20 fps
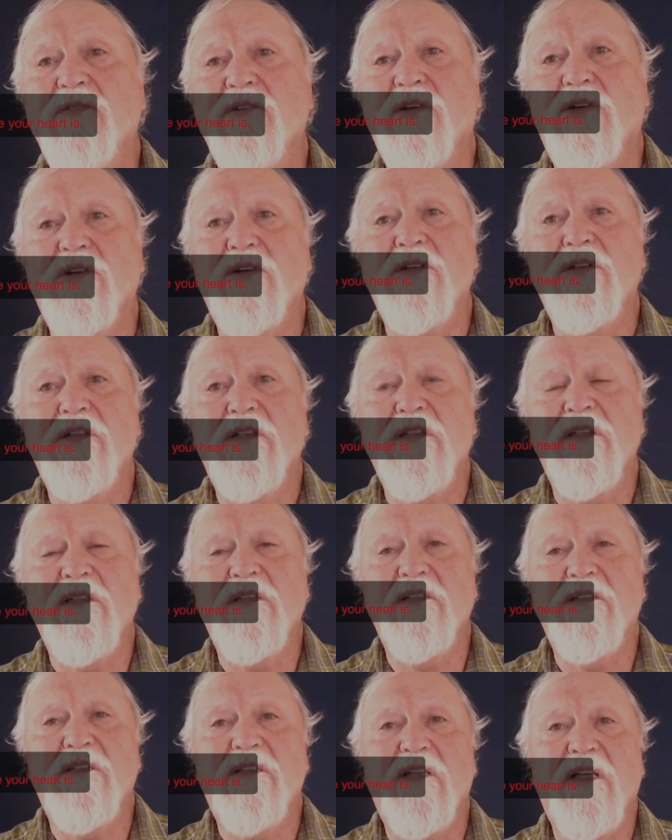learned
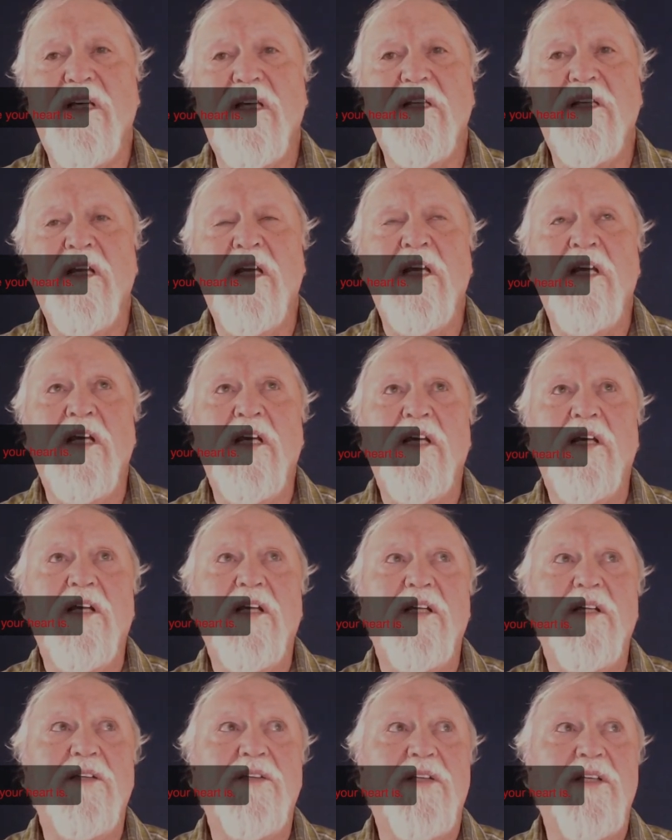is that
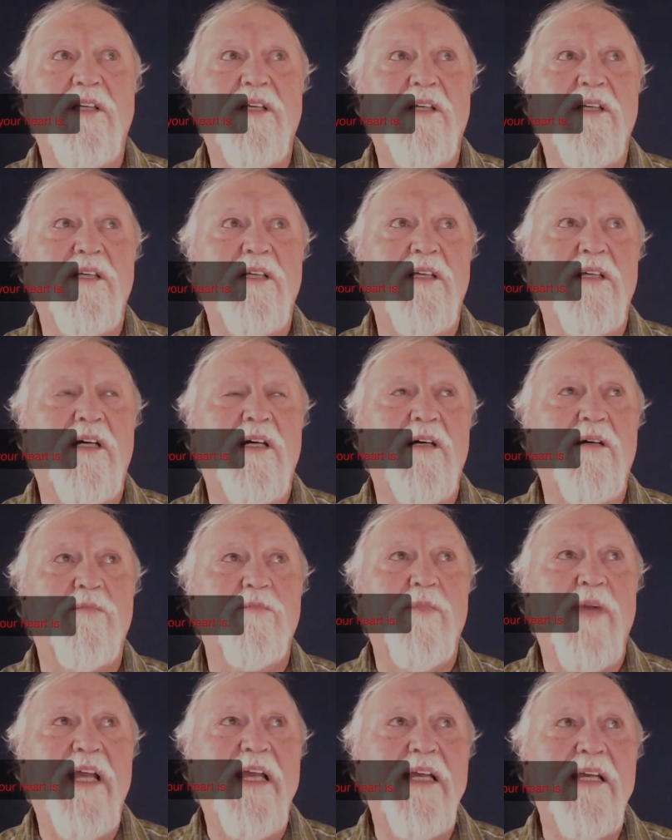the
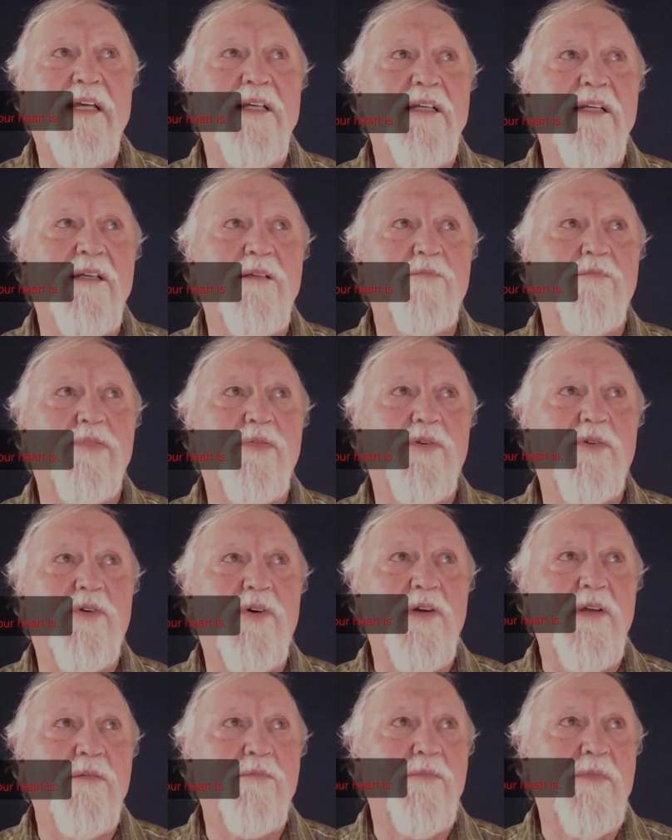main
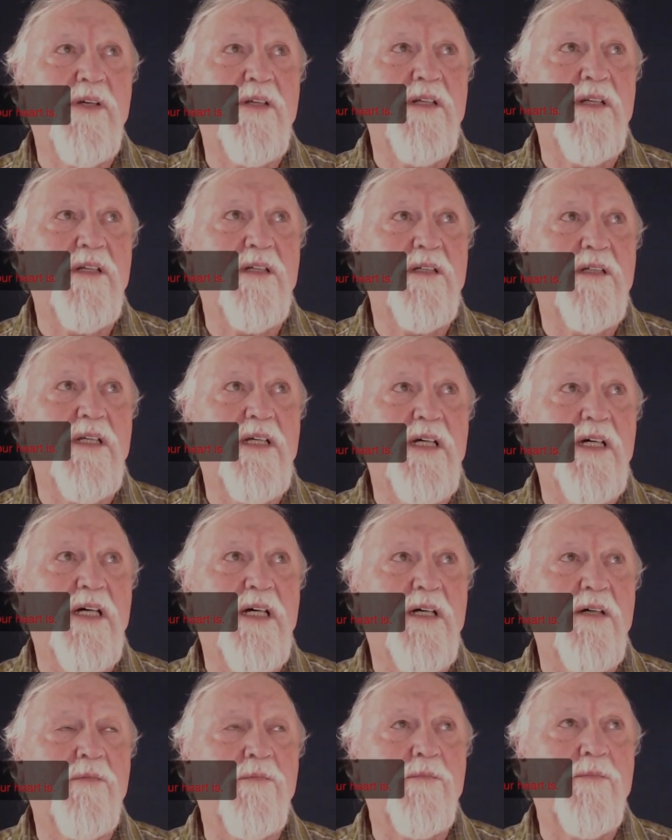employment
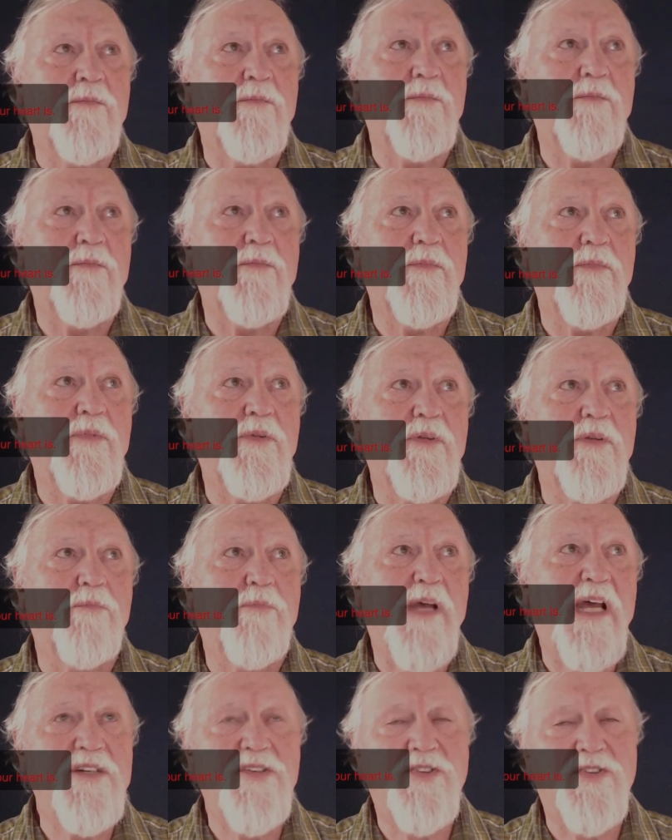
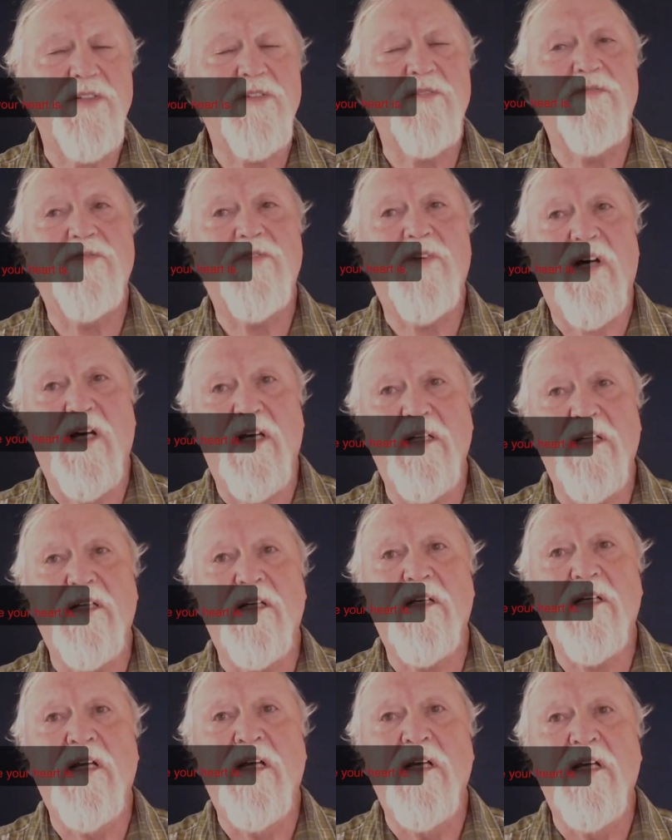pension
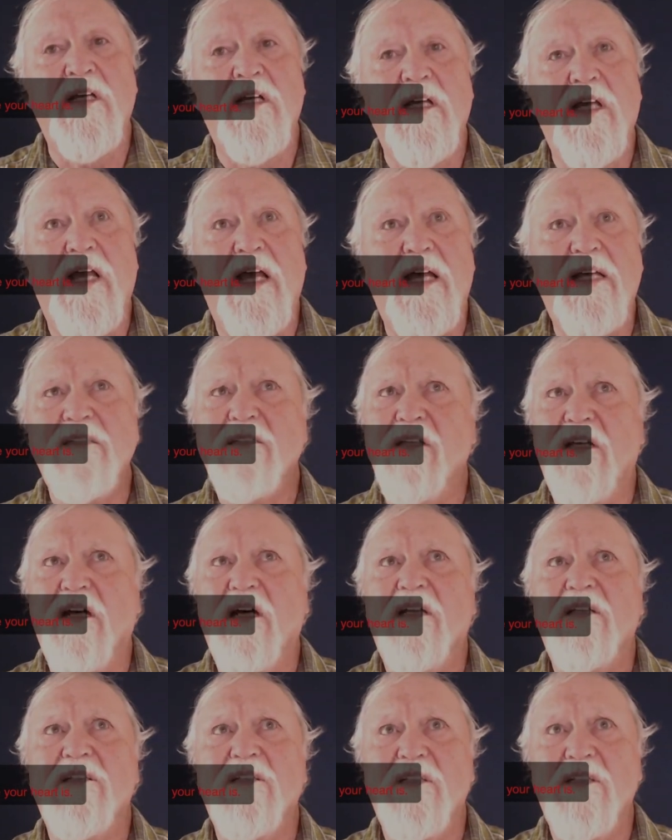fund has
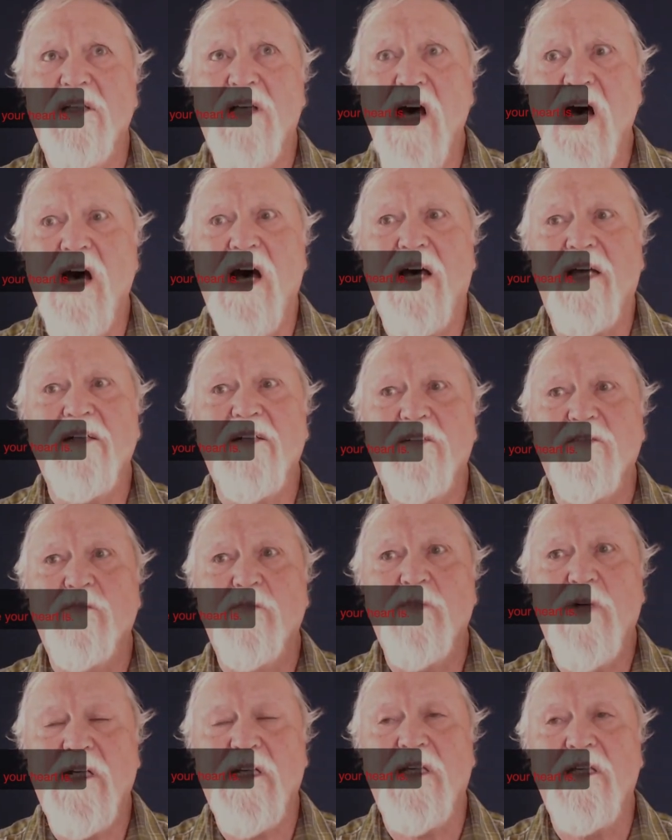a lot of
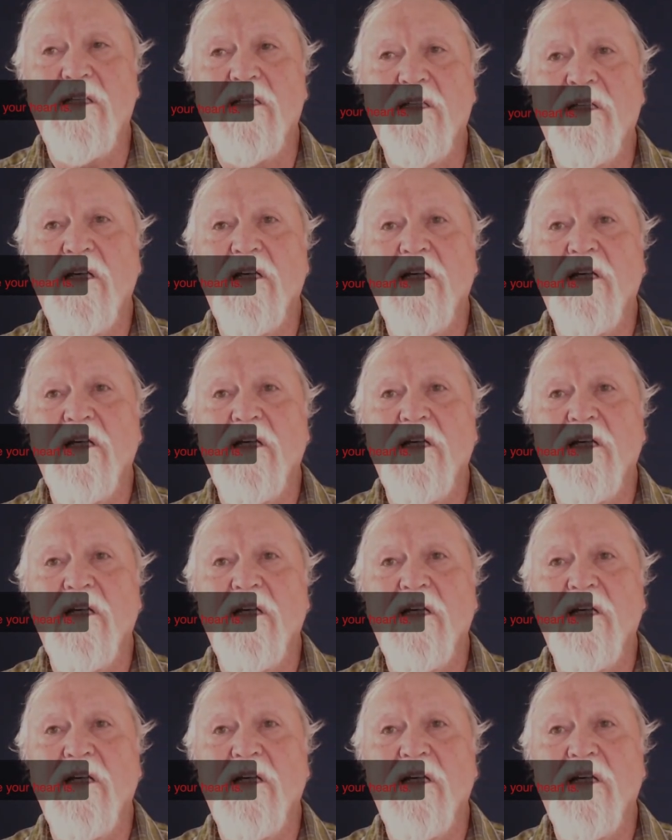money,